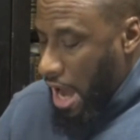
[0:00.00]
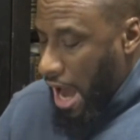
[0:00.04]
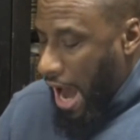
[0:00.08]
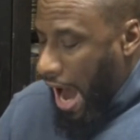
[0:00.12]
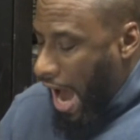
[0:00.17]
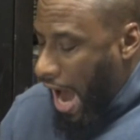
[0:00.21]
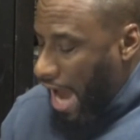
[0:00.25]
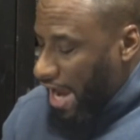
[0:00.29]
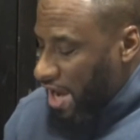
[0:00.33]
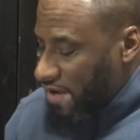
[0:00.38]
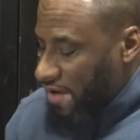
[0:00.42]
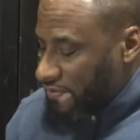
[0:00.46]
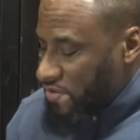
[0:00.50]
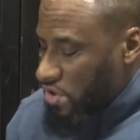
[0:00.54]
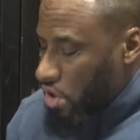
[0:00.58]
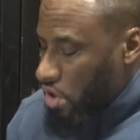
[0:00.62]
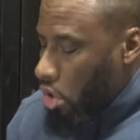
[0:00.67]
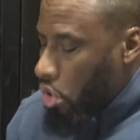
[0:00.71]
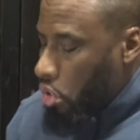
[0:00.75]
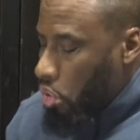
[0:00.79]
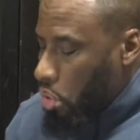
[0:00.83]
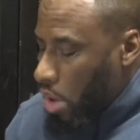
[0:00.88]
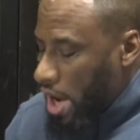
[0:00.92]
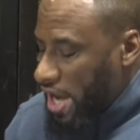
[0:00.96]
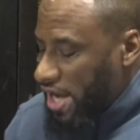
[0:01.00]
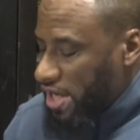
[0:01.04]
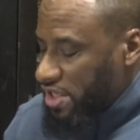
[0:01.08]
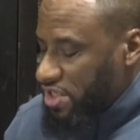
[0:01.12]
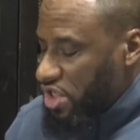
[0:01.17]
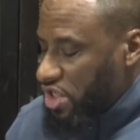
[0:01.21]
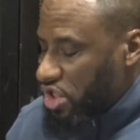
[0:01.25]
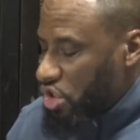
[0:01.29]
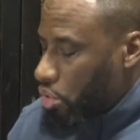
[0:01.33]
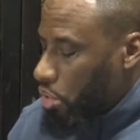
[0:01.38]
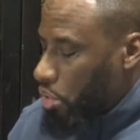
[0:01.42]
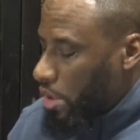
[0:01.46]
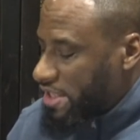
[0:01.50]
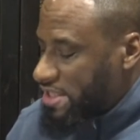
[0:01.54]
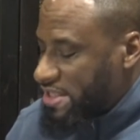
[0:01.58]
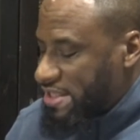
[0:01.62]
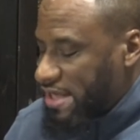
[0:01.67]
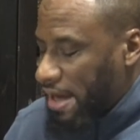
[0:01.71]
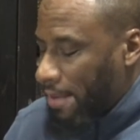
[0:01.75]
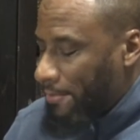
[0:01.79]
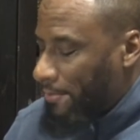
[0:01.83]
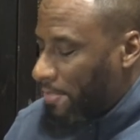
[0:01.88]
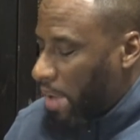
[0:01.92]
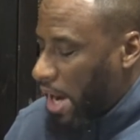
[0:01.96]
I have no way to you
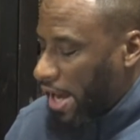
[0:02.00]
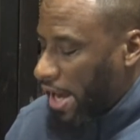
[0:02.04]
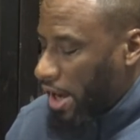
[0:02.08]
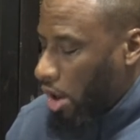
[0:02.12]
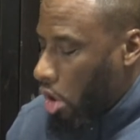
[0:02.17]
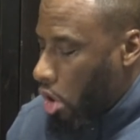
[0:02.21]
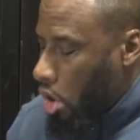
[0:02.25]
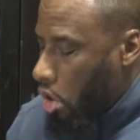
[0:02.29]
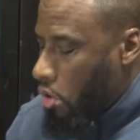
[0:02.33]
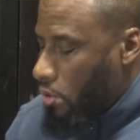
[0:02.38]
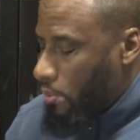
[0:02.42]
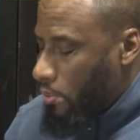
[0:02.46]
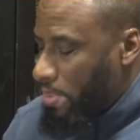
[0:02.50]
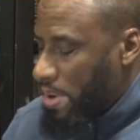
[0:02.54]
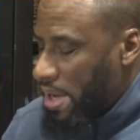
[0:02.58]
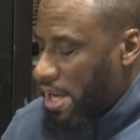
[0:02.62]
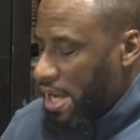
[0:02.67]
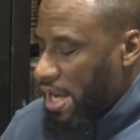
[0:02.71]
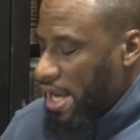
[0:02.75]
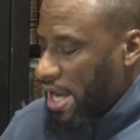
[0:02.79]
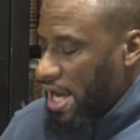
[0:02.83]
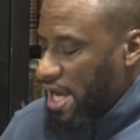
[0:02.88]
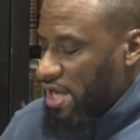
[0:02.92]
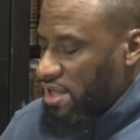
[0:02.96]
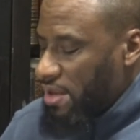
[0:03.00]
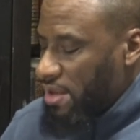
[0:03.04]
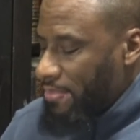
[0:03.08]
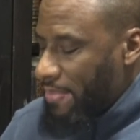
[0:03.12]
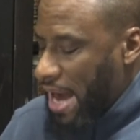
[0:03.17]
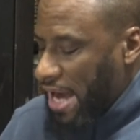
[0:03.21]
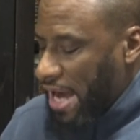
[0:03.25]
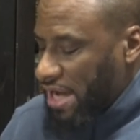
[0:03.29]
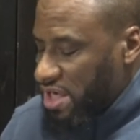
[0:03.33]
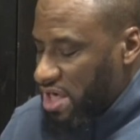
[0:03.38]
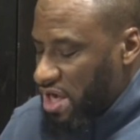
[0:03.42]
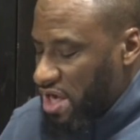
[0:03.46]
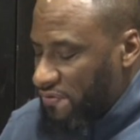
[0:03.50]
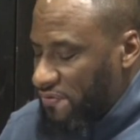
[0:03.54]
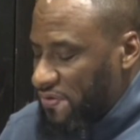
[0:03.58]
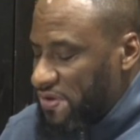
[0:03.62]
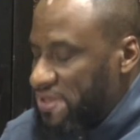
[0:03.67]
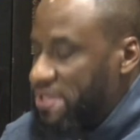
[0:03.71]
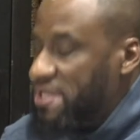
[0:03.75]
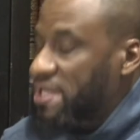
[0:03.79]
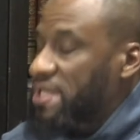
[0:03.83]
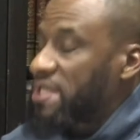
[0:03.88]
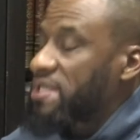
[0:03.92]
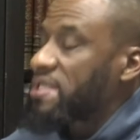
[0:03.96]
except by hope in the
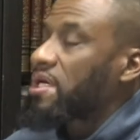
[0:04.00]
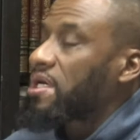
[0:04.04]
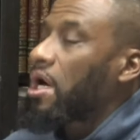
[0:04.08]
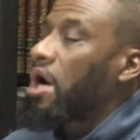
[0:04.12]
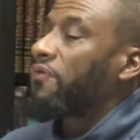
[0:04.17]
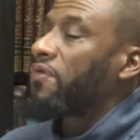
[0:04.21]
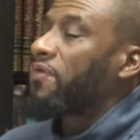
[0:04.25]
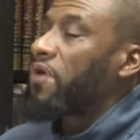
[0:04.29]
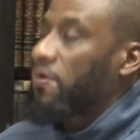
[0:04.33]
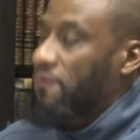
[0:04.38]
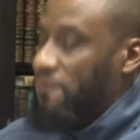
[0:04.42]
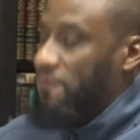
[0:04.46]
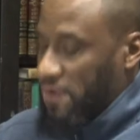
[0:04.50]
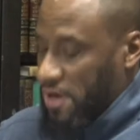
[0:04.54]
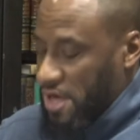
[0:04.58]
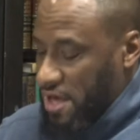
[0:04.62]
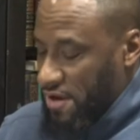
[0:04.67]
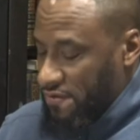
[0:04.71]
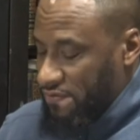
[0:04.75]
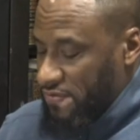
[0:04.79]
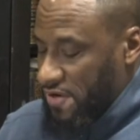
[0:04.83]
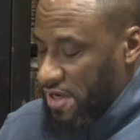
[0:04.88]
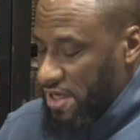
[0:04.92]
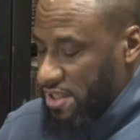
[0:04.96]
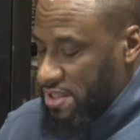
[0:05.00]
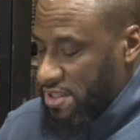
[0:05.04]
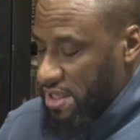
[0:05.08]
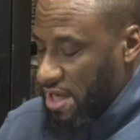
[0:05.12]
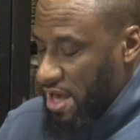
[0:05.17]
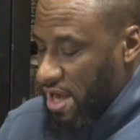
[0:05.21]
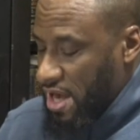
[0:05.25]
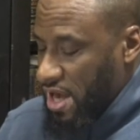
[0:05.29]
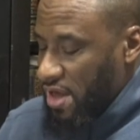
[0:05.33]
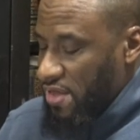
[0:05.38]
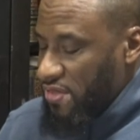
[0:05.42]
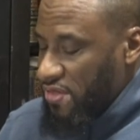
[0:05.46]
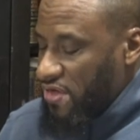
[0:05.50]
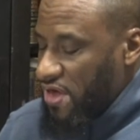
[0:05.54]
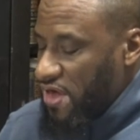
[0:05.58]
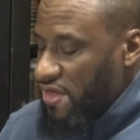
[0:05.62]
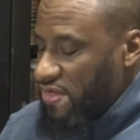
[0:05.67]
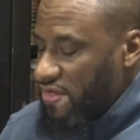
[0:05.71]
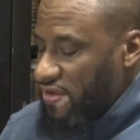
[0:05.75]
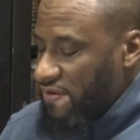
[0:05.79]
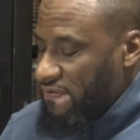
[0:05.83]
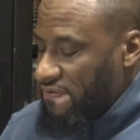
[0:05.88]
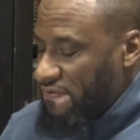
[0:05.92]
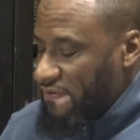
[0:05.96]
magnificence of your forgiveness,
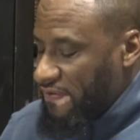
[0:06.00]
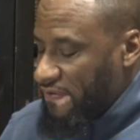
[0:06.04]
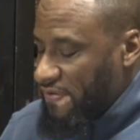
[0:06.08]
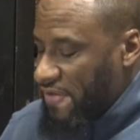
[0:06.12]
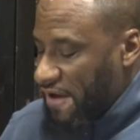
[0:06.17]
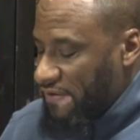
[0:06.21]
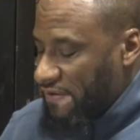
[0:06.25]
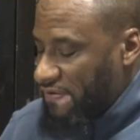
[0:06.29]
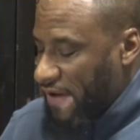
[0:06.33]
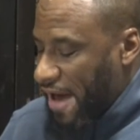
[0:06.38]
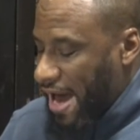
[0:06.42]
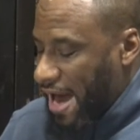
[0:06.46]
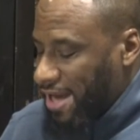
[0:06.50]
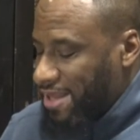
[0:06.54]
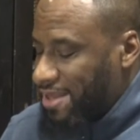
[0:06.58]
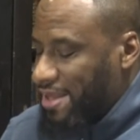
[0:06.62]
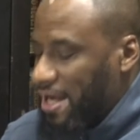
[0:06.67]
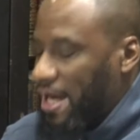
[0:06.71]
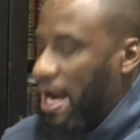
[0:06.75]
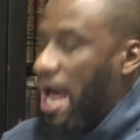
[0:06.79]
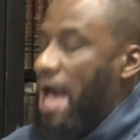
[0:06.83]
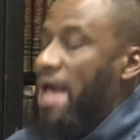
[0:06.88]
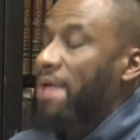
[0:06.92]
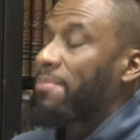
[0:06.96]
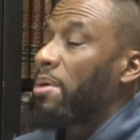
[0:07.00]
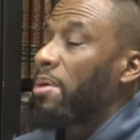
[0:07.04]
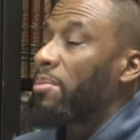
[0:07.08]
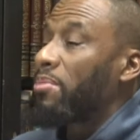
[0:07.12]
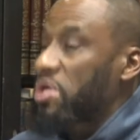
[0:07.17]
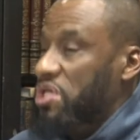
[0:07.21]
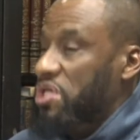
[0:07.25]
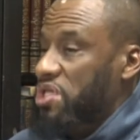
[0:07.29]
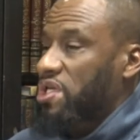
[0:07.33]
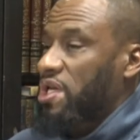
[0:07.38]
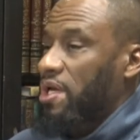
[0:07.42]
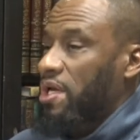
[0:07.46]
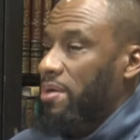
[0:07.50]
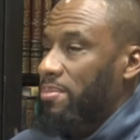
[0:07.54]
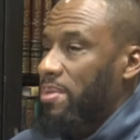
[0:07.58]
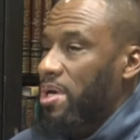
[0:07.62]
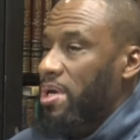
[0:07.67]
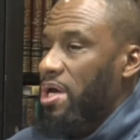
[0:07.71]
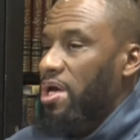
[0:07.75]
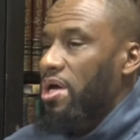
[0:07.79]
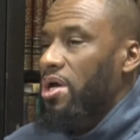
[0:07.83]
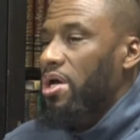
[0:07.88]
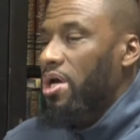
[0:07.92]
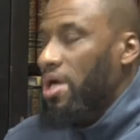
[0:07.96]
then the, the fact that I am a Muslim.
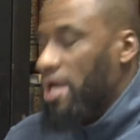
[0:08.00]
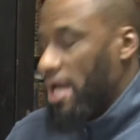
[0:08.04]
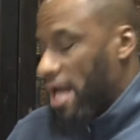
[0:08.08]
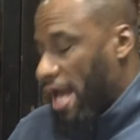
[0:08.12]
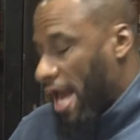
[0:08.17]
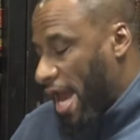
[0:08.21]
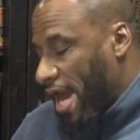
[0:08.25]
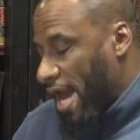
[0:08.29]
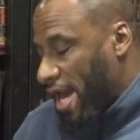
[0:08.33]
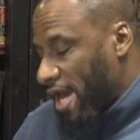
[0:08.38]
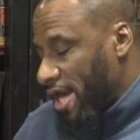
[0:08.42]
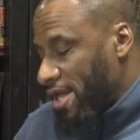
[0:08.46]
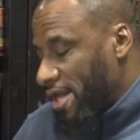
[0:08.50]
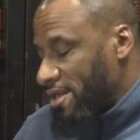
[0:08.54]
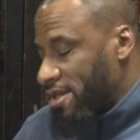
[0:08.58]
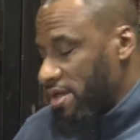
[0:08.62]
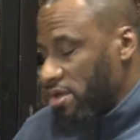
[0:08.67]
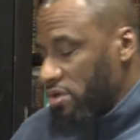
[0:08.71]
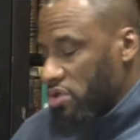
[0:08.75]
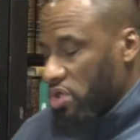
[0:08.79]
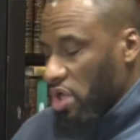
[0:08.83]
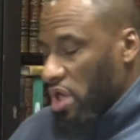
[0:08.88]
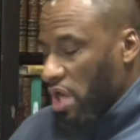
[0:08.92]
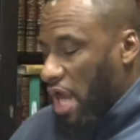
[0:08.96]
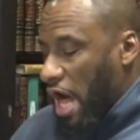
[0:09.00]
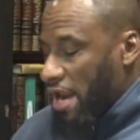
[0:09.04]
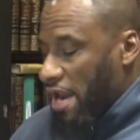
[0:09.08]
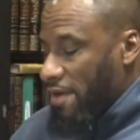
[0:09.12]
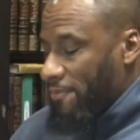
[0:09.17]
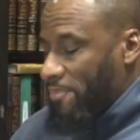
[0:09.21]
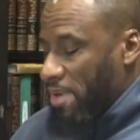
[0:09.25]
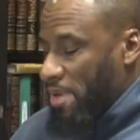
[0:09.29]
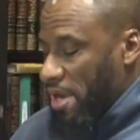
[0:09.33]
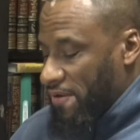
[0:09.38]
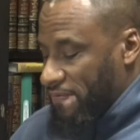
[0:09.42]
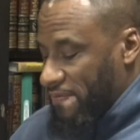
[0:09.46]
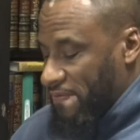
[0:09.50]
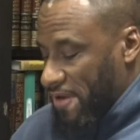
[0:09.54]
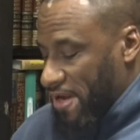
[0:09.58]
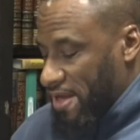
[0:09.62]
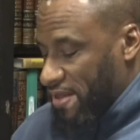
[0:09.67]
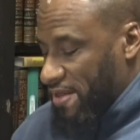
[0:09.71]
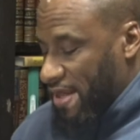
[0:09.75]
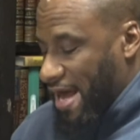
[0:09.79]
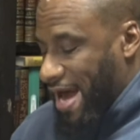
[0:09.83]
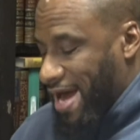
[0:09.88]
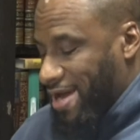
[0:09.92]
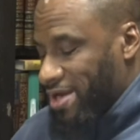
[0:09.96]
And there's a lot of benefit
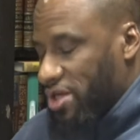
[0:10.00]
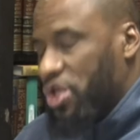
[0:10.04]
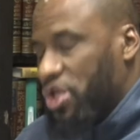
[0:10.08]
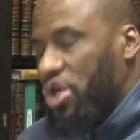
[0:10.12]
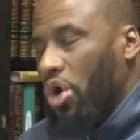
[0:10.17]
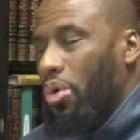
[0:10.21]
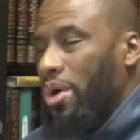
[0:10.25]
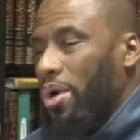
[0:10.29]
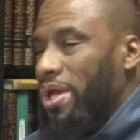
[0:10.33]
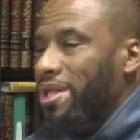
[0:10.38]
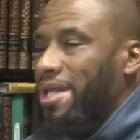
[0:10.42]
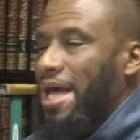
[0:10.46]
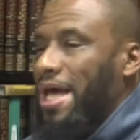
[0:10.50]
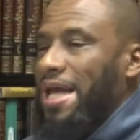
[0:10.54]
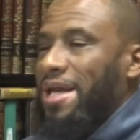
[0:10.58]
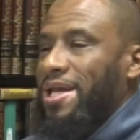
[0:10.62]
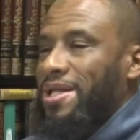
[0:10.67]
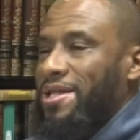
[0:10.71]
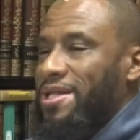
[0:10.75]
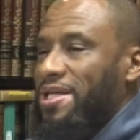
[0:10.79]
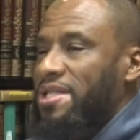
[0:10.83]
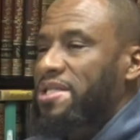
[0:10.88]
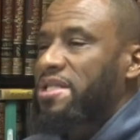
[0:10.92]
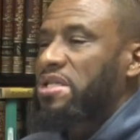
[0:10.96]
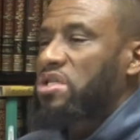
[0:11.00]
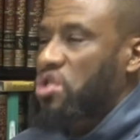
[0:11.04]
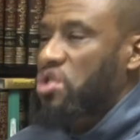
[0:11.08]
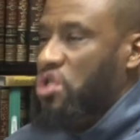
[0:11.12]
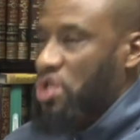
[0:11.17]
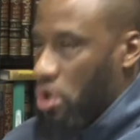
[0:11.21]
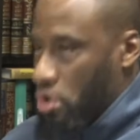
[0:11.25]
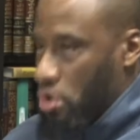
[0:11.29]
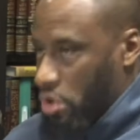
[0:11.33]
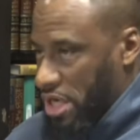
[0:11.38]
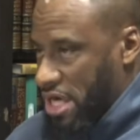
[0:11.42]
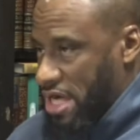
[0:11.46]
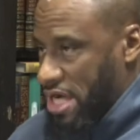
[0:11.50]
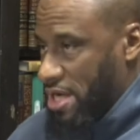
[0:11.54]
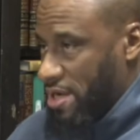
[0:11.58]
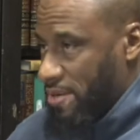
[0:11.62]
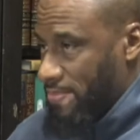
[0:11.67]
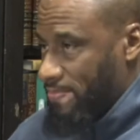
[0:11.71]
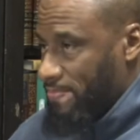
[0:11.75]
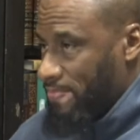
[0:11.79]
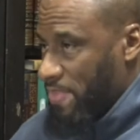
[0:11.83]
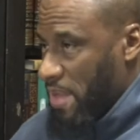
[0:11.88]
in that, showing that this is tawheed,